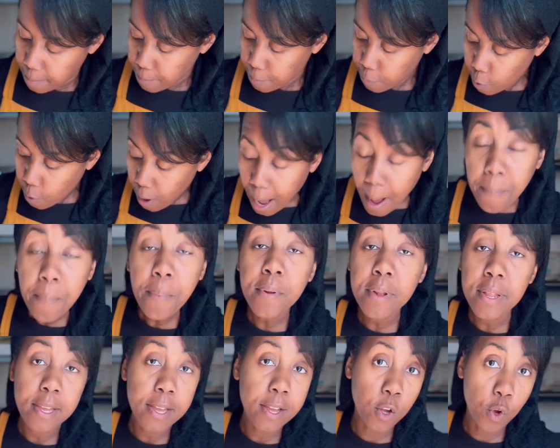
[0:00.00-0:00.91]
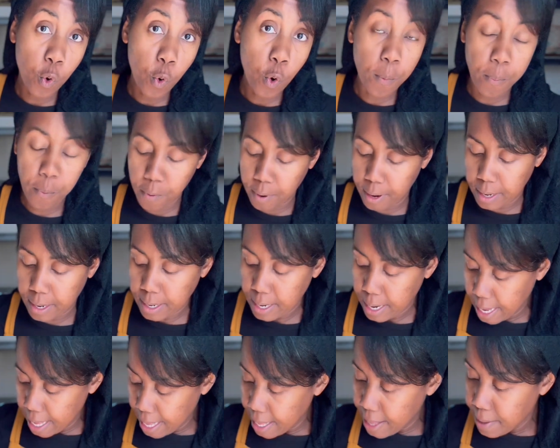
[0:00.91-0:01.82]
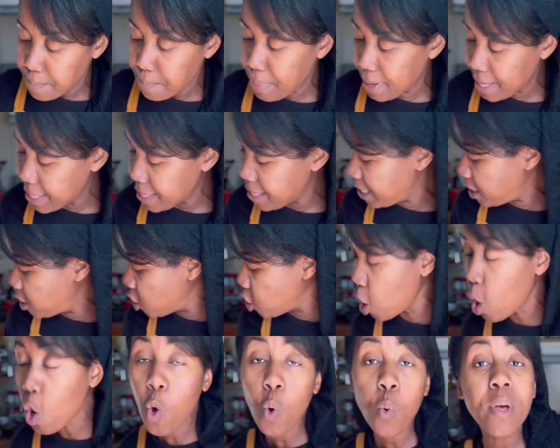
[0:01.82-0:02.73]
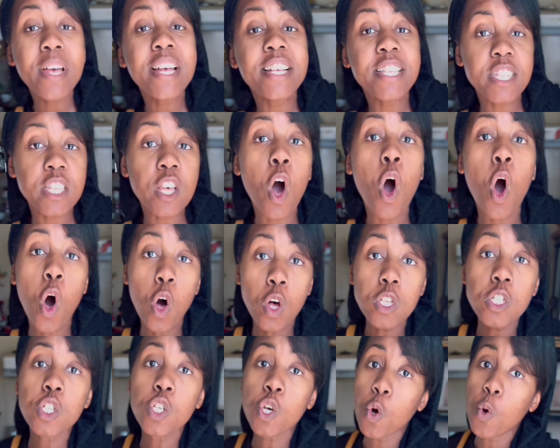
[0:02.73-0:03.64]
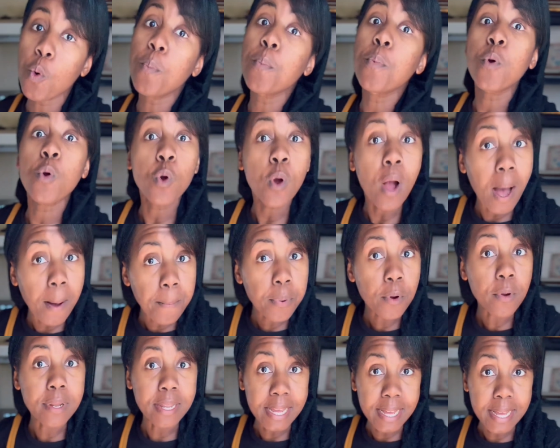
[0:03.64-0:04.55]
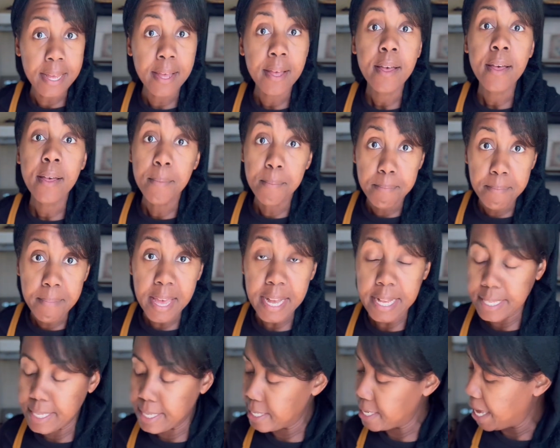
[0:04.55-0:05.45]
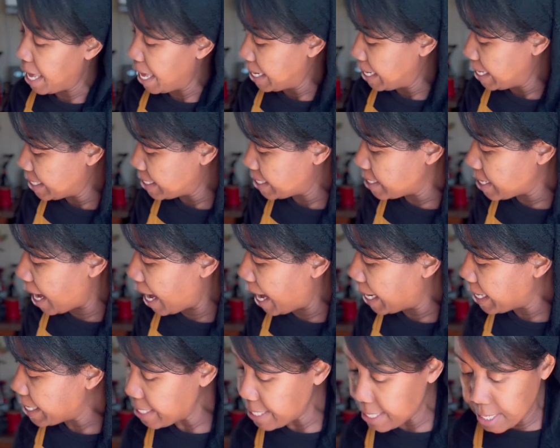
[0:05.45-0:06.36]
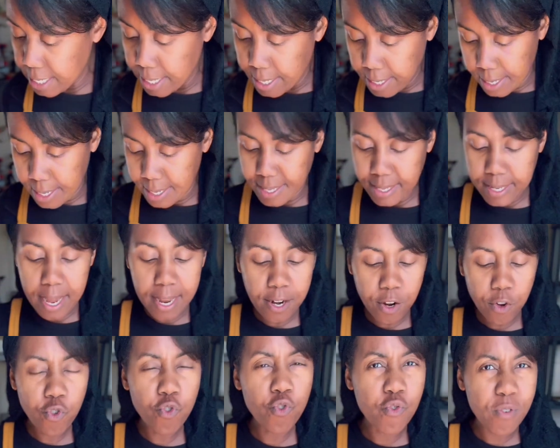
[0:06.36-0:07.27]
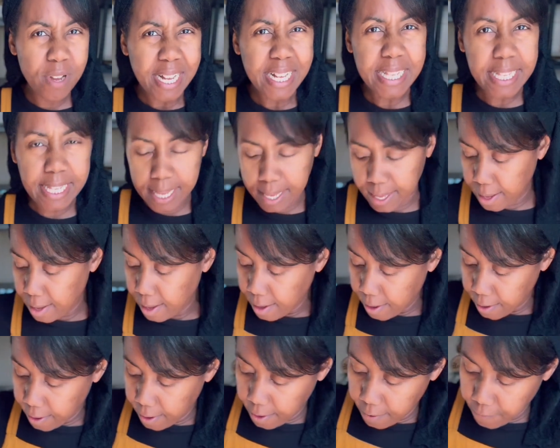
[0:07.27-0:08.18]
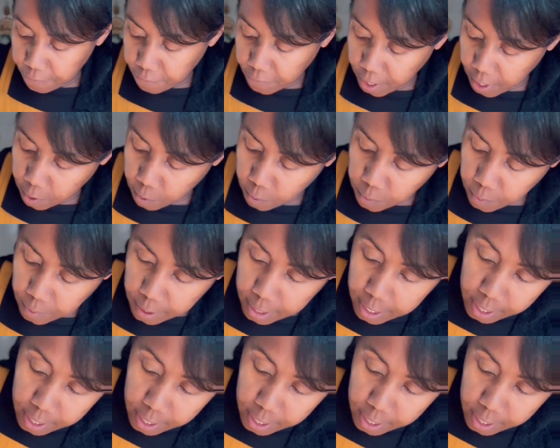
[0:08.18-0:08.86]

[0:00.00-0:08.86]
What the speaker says: properly incorporated, but the dough is also properly mixed, and it's not a greasy feel.